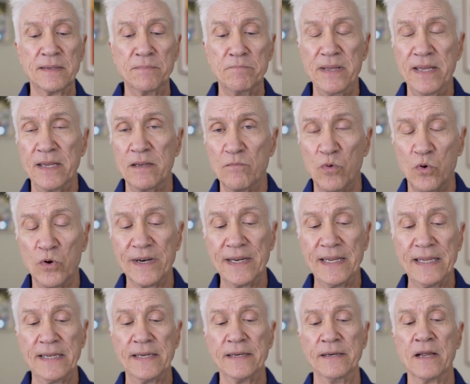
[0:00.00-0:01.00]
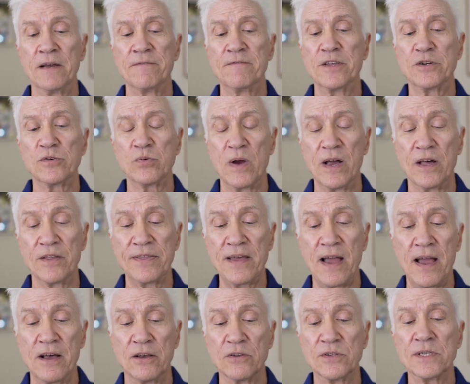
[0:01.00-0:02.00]
being more hidden of the 12th
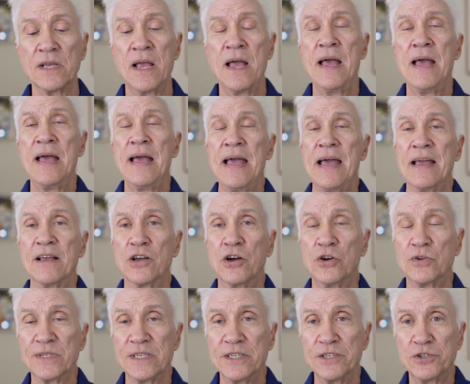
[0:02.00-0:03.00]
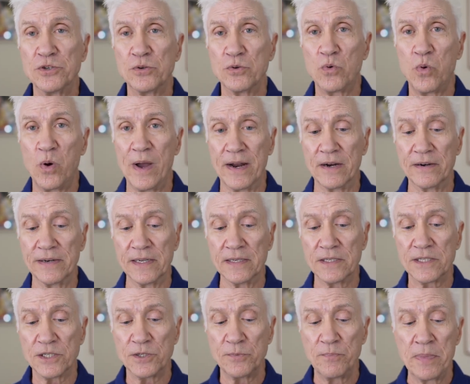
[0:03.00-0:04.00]
house and goes into
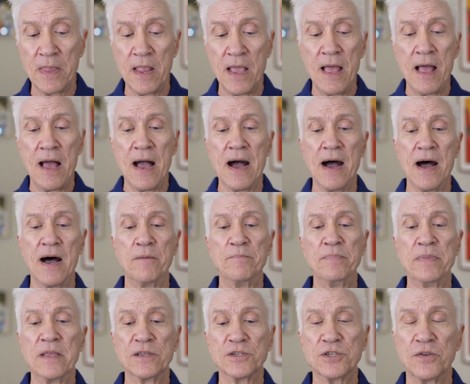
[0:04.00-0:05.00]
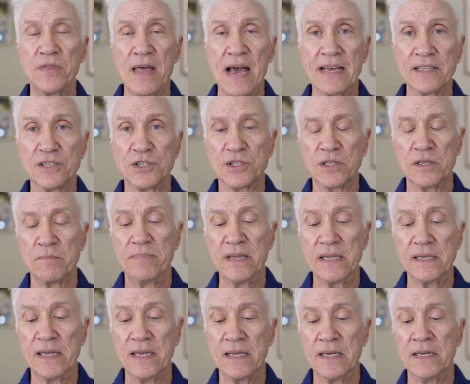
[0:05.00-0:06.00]
Aquarius. Um, so that's the
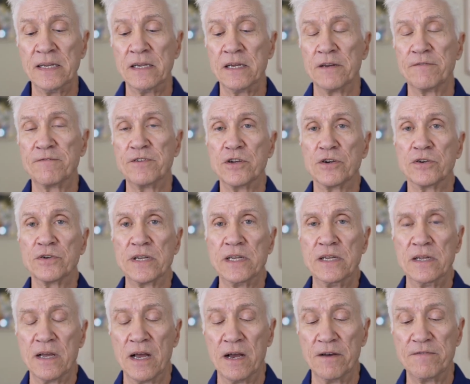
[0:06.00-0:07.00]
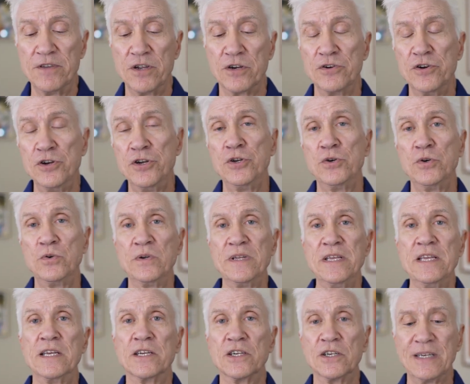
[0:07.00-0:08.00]
beginning of your, of your new
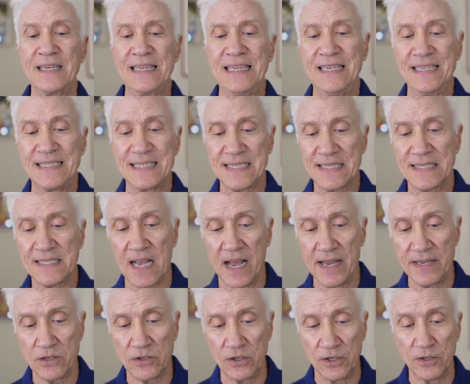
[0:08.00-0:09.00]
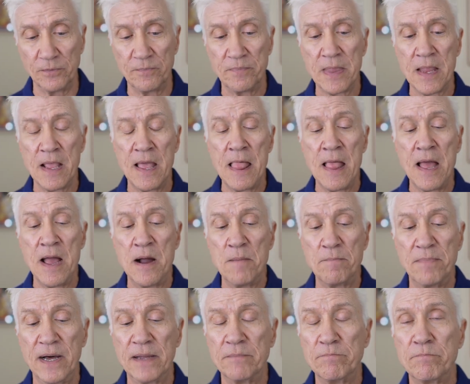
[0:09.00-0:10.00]
yearly cycle.
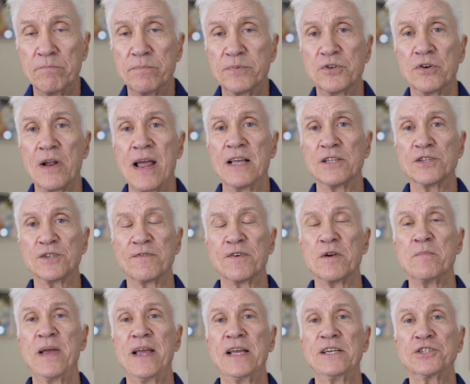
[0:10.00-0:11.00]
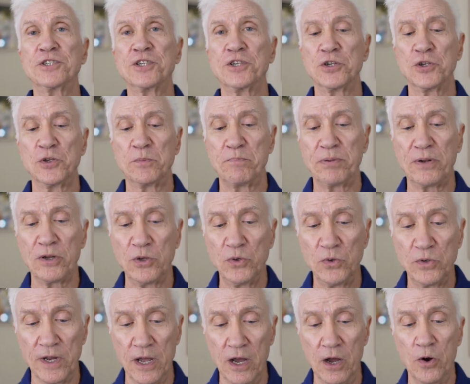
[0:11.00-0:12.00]
But transformational
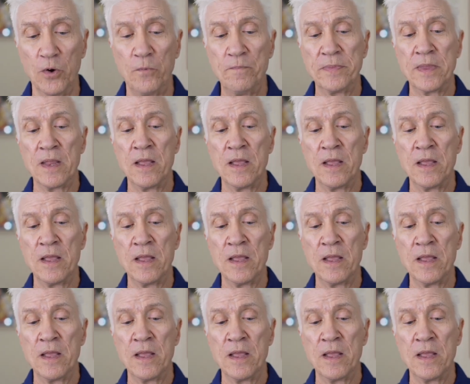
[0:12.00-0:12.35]
Pluto